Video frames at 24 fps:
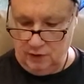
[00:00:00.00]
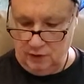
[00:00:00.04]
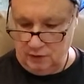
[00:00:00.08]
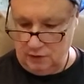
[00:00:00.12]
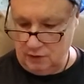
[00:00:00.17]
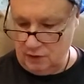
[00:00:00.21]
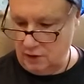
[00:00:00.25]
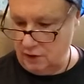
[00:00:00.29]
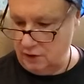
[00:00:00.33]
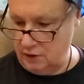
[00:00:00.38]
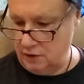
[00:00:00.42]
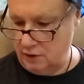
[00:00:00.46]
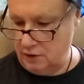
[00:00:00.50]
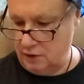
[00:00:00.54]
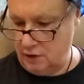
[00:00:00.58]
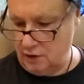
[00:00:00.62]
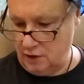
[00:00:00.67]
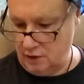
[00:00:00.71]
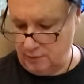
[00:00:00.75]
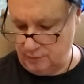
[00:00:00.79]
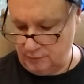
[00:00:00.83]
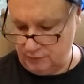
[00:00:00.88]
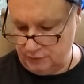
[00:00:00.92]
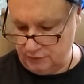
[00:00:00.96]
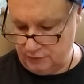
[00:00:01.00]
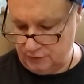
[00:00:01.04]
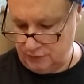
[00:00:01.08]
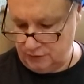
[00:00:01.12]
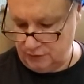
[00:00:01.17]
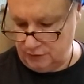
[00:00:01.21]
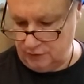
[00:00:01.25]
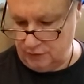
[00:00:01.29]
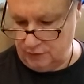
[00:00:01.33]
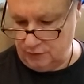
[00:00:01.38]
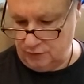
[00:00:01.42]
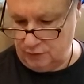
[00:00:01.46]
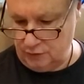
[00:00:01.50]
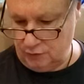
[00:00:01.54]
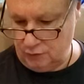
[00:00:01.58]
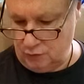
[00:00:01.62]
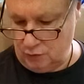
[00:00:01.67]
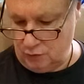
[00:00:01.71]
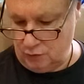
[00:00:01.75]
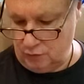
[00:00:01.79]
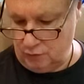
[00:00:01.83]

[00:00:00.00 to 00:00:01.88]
Knight of Cups, and you are